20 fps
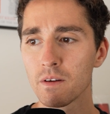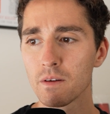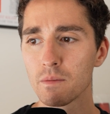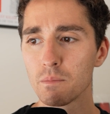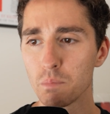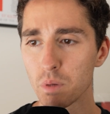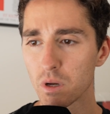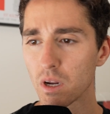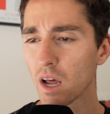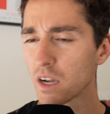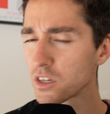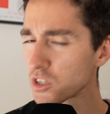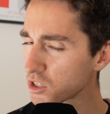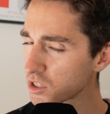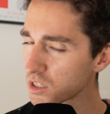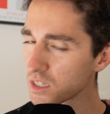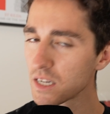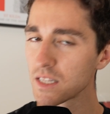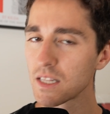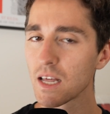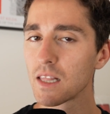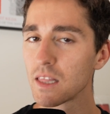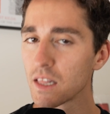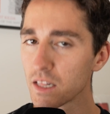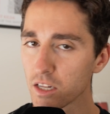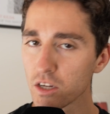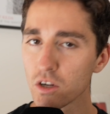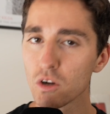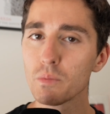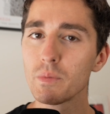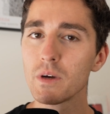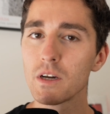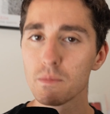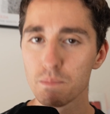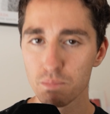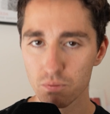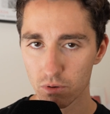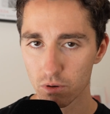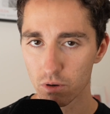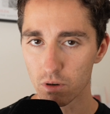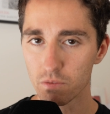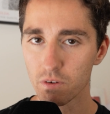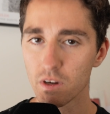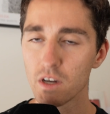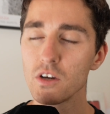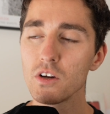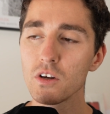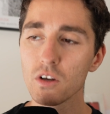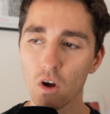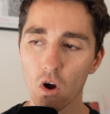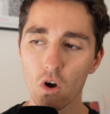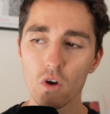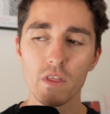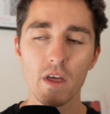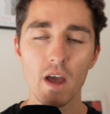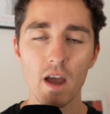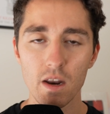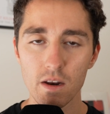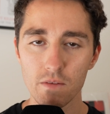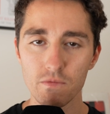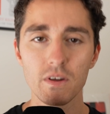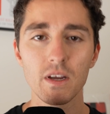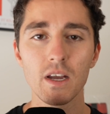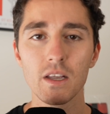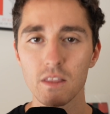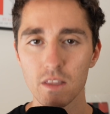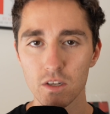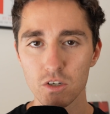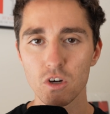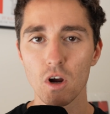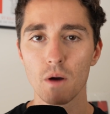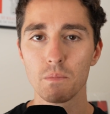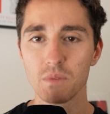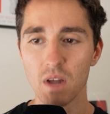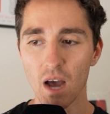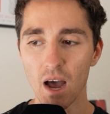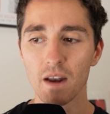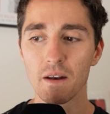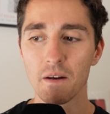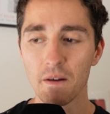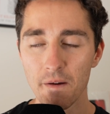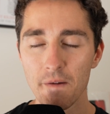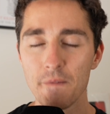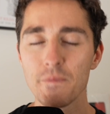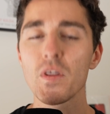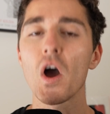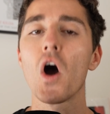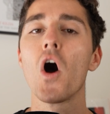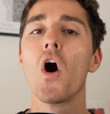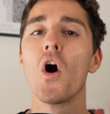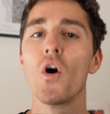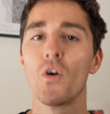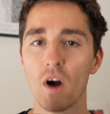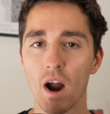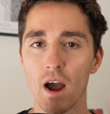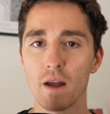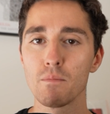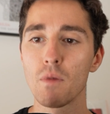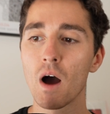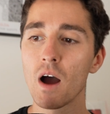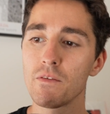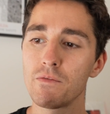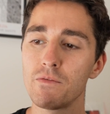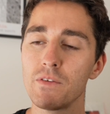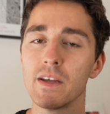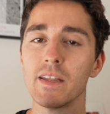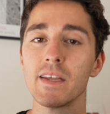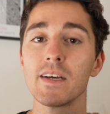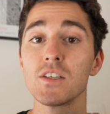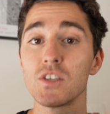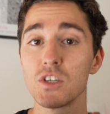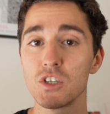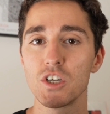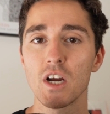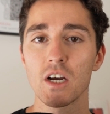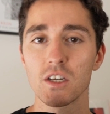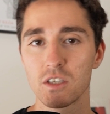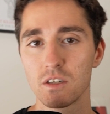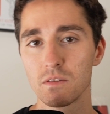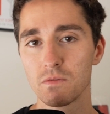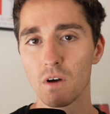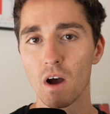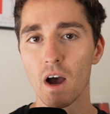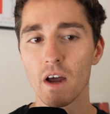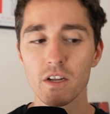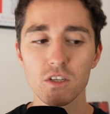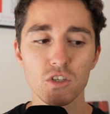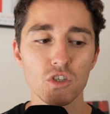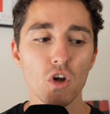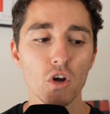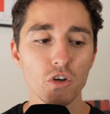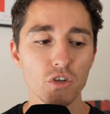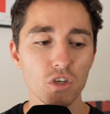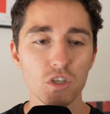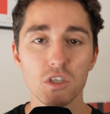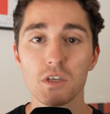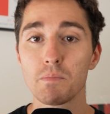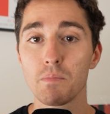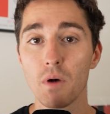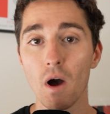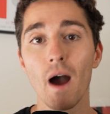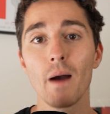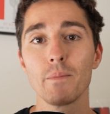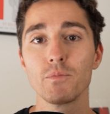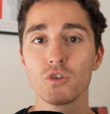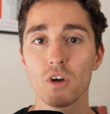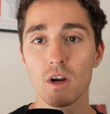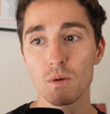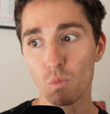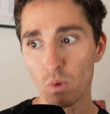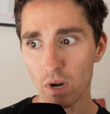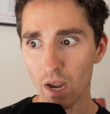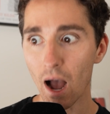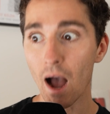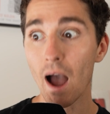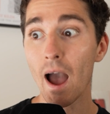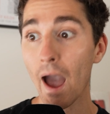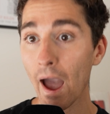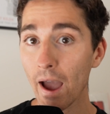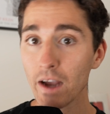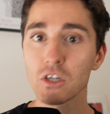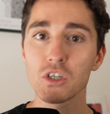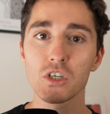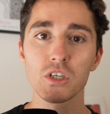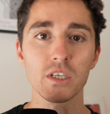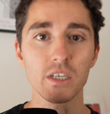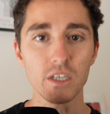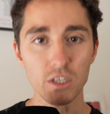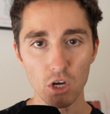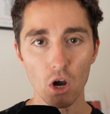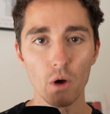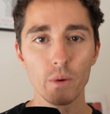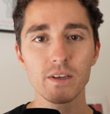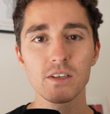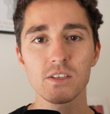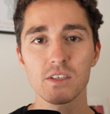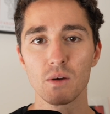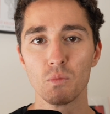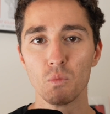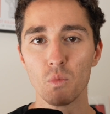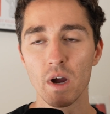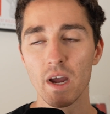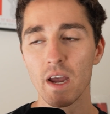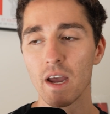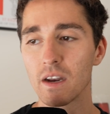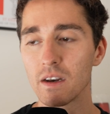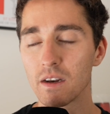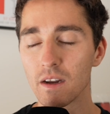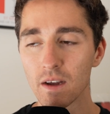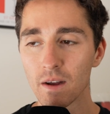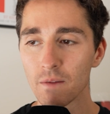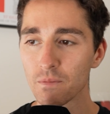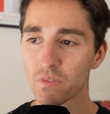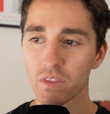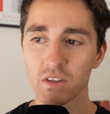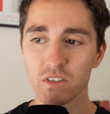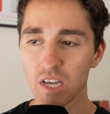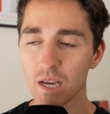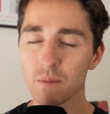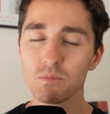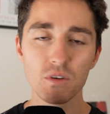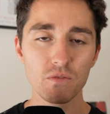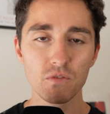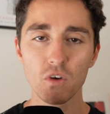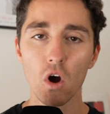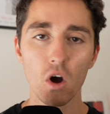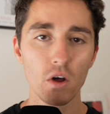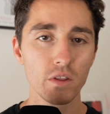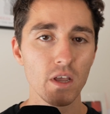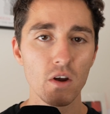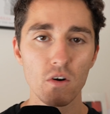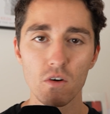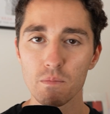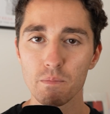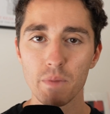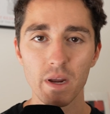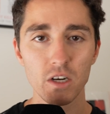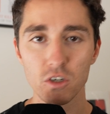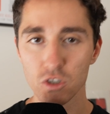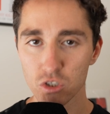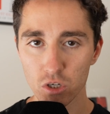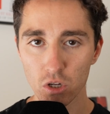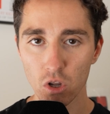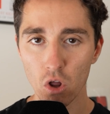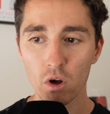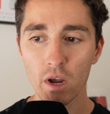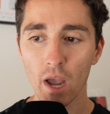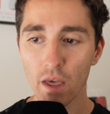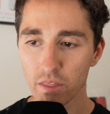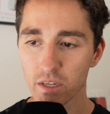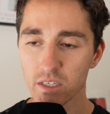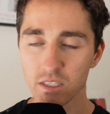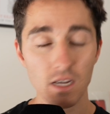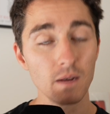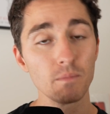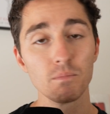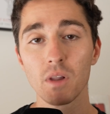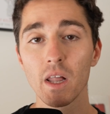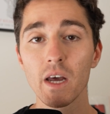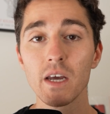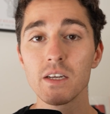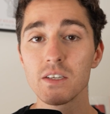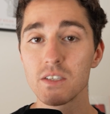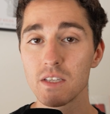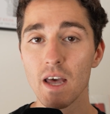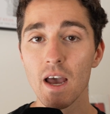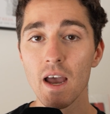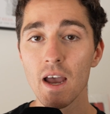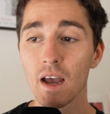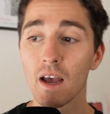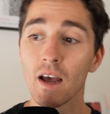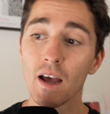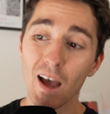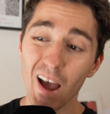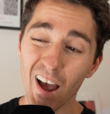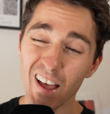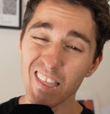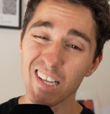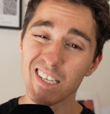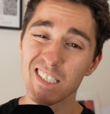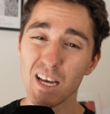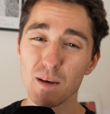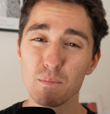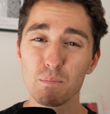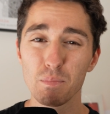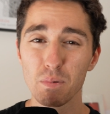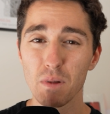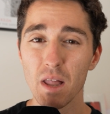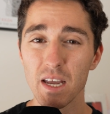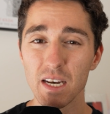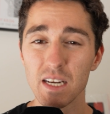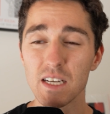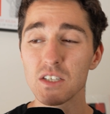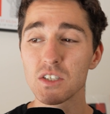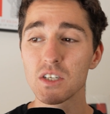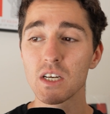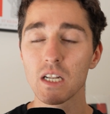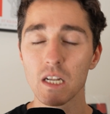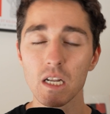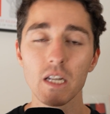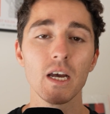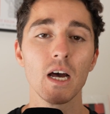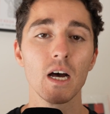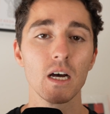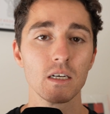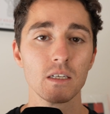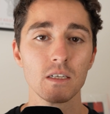but I just need that little bit of proof. Can you go there? And if you get the job done, all right, my feelings are justified. It's not just a pipe dream. We are actually going somewhere. And teams have gone there and beaten Geelong, and the template is there, and the template is clear.